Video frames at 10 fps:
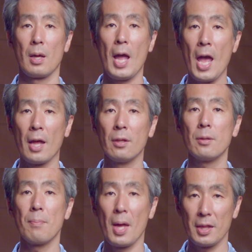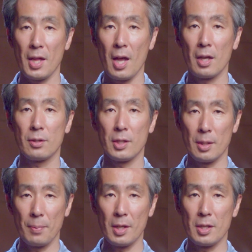and maintain
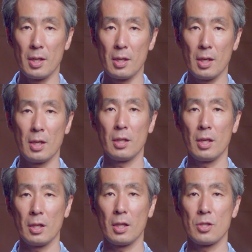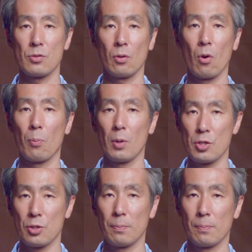credibility in international
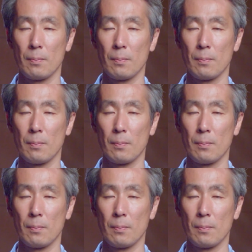cooperation.